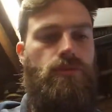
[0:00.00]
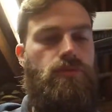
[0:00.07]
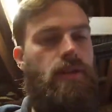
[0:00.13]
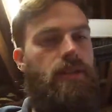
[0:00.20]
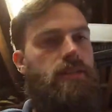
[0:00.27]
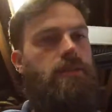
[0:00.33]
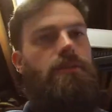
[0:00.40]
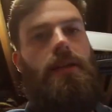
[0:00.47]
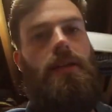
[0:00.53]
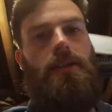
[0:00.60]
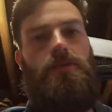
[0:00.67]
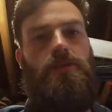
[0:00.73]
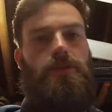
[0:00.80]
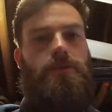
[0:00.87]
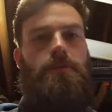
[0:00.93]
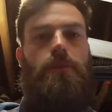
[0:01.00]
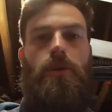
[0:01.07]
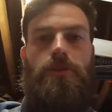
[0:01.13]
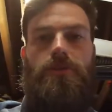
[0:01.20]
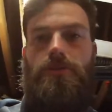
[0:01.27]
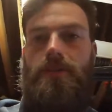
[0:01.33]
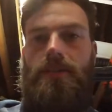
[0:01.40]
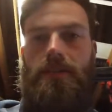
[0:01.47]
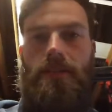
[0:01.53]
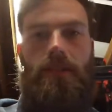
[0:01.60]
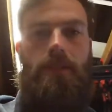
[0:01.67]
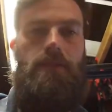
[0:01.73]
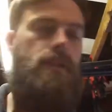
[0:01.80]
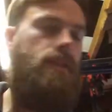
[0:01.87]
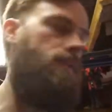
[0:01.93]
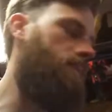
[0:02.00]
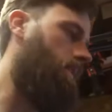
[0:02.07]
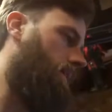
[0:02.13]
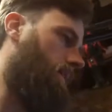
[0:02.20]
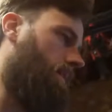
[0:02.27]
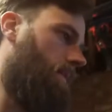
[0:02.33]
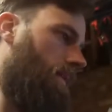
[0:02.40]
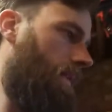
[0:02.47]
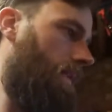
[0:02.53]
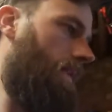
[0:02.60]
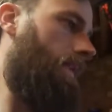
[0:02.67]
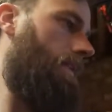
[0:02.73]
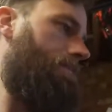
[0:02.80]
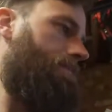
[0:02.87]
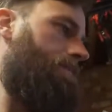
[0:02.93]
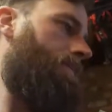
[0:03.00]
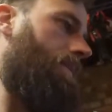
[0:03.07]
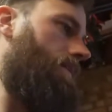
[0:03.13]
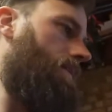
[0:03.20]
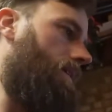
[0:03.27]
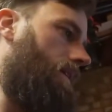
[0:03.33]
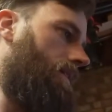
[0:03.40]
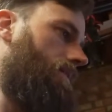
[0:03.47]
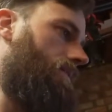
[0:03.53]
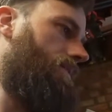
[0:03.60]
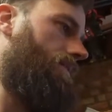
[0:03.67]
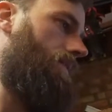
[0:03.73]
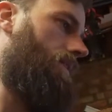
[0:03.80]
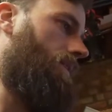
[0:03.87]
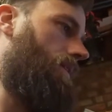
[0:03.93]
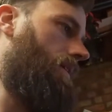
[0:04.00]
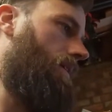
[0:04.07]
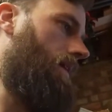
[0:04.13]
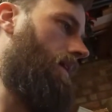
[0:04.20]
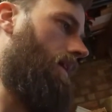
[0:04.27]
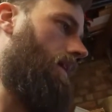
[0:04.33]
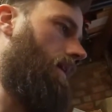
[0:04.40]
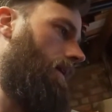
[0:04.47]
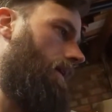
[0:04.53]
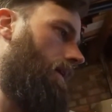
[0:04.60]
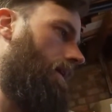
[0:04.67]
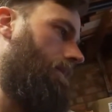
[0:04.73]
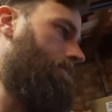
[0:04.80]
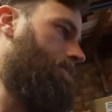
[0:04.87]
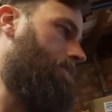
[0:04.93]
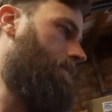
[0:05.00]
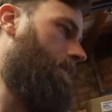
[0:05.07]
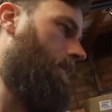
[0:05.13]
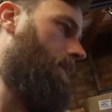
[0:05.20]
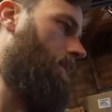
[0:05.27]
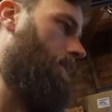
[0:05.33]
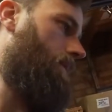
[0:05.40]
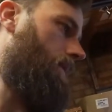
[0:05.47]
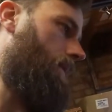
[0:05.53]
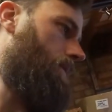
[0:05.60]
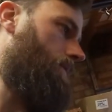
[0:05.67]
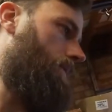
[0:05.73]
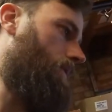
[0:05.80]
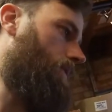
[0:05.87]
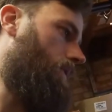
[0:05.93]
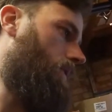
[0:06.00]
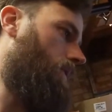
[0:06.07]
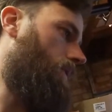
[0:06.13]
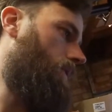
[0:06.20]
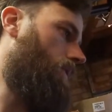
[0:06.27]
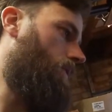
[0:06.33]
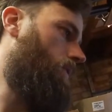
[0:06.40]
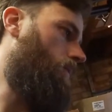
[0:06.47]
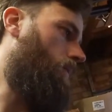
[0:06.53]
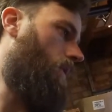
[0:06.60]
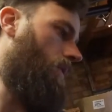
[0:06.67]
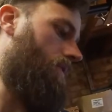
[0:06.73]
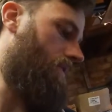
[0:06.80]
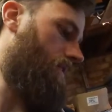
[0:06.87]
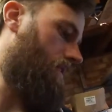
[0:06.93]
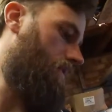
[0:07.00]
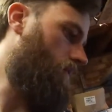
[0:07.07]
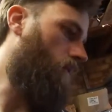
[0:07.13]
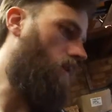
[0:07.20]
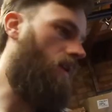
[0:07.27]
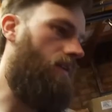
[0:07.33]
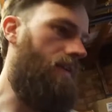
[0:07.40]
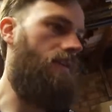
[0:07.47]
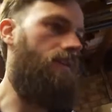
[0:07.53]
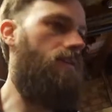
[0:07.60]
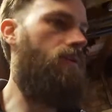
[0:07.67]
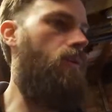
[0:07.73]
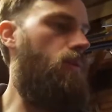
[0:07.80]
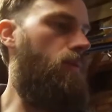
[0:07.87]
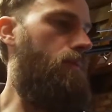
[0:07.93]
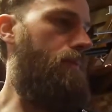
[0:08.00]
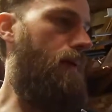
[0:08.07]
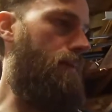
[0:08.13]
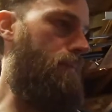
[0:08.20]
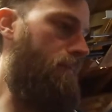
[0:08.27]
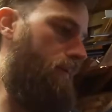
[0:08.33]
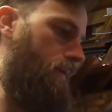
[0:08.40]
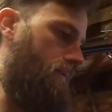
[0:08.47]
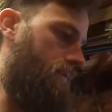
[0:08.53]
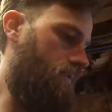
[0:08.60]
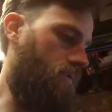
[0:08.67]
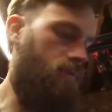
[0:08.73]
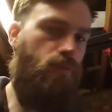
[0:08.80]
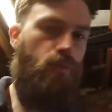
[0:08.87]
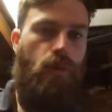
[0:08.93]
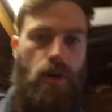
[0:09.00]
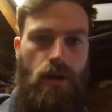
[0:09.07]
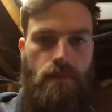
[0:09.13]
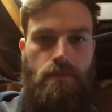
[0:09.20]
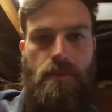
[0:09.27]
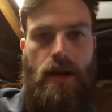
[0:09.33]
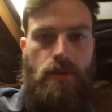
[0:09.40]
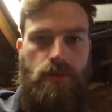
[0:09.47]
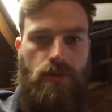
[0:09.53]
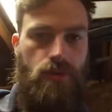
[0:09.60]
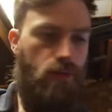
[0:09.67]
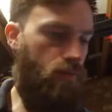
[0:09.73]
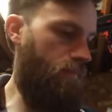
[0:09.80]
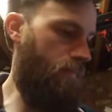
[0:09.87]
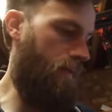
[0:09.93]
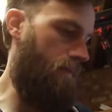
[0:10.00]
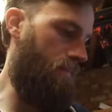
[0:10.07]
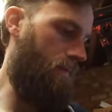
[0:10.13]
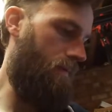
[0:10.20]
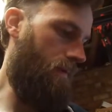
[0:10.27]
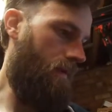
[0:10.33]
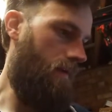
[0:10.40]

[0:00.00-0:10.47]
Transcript: The rest of it is just a monitoring side of it, so that's fine. What else have I got? Wiring in the coolant pump, so I've got to wire and mount the coolant pump.